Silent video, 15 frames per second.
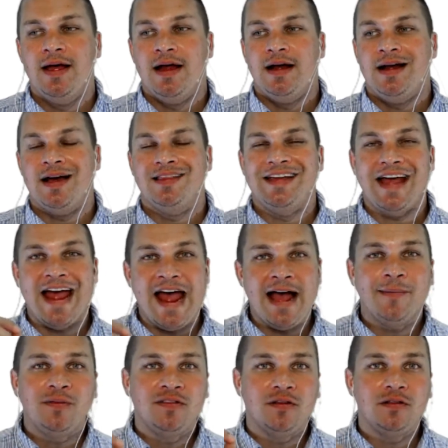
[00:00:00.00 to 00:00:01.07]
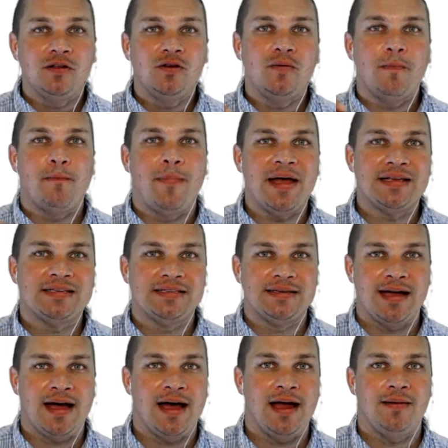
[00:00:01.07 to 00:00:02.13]
Now, the absolute best
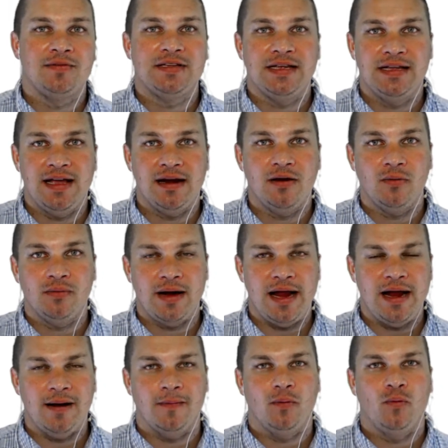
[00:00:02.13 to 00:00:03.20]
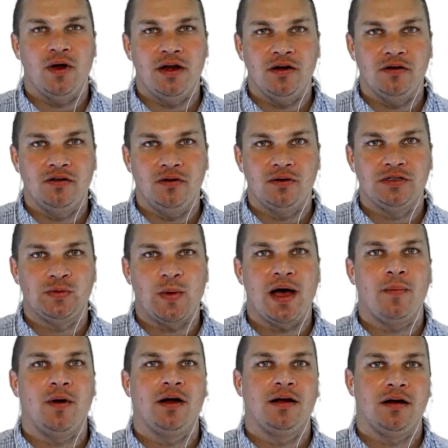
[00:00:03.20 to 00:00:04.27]
time to get a rate when you're doing
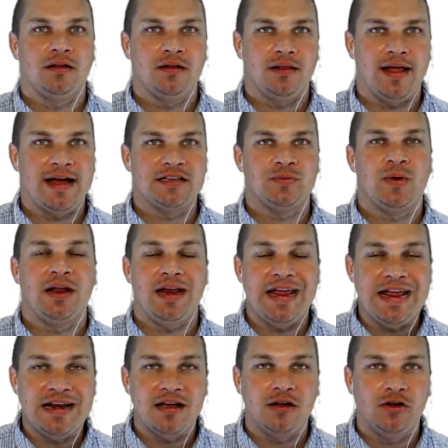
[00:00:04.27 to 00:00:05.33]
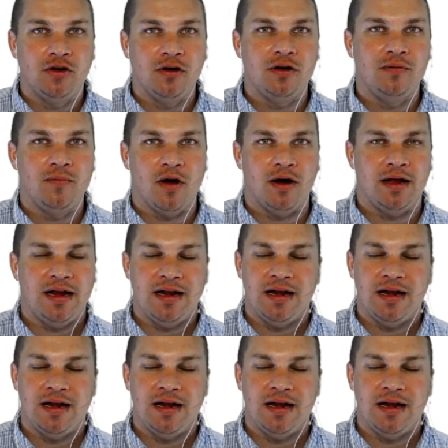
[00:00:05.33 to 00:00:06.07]
spot market on the last minute in a good market,